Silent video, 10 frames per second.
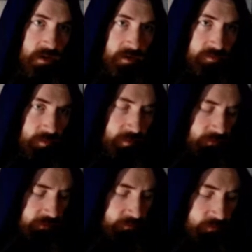So I'll be doing
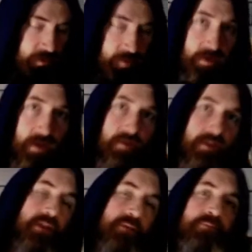this pretty
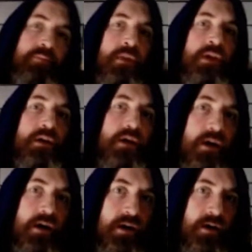regularly.
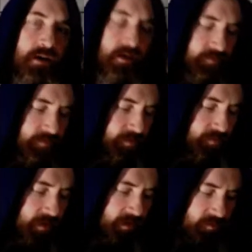Feel
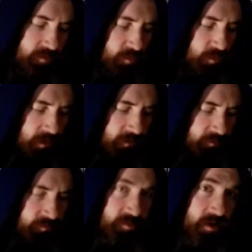free to
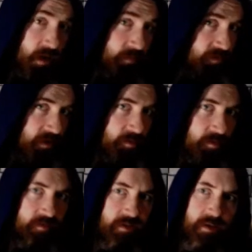subscribe if you like what you're seeing.